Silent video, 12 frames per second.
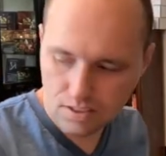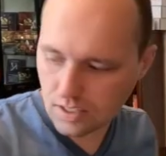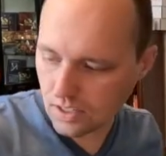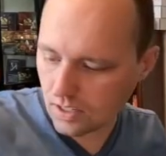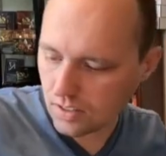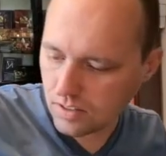
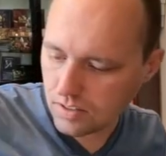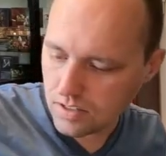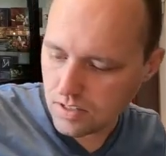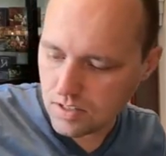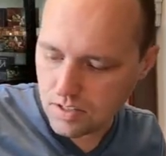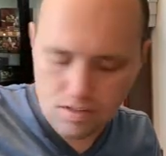here,
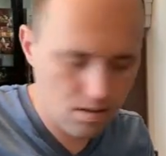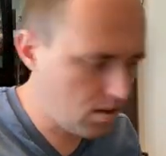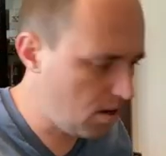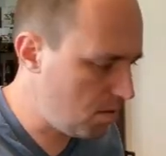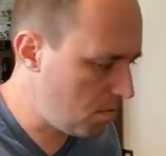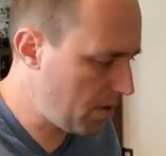
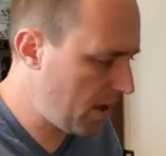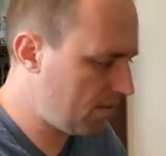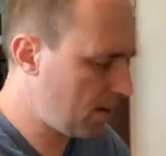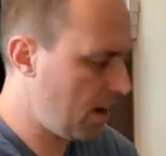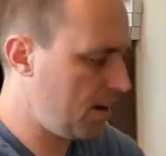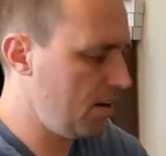uh, but we
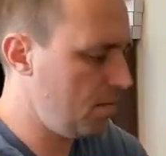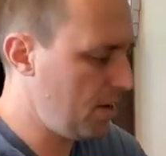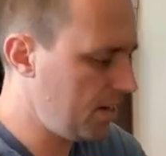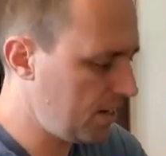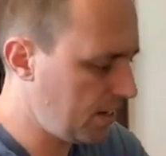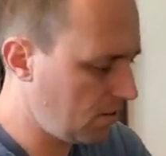have gotten them.
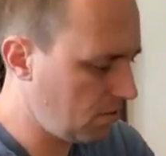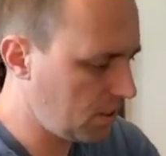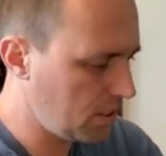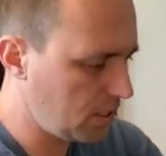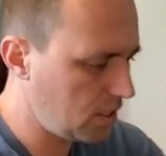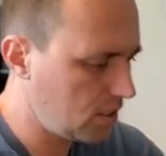I did get a
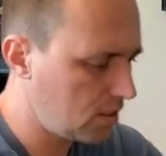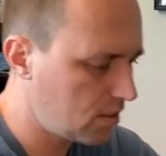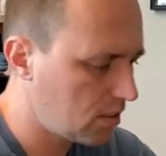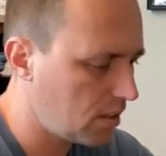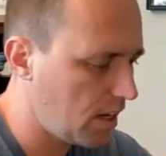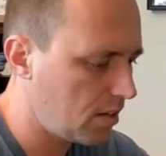really good
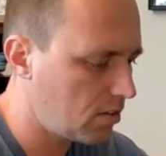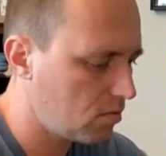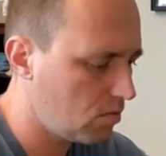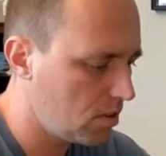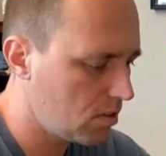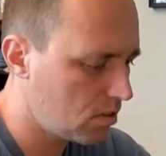
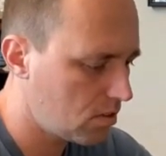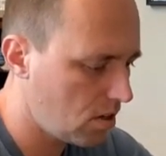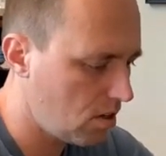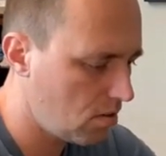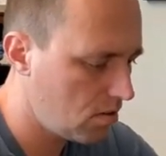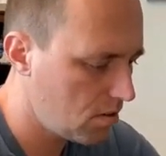sketch once,
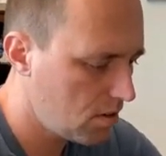so